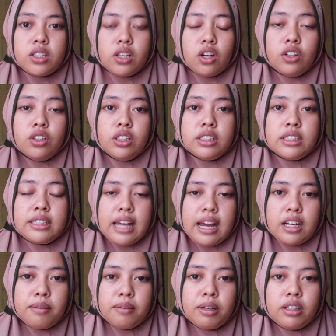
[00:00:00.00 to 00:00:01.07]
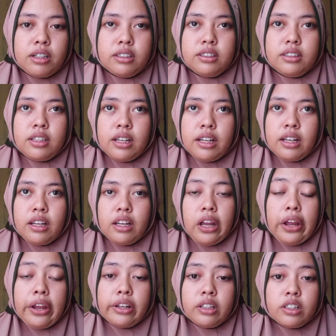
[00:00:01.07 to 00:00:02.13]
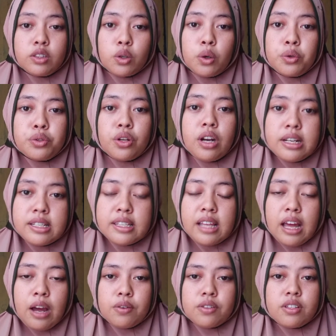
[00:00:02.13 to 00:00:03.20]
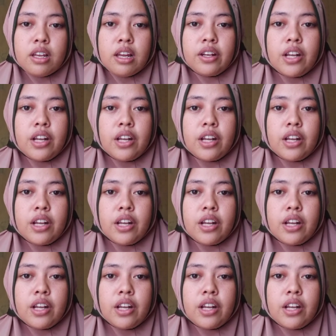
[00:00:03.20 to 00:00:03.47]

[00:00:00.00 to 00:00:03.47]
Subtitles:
So talk about English consonant sounds.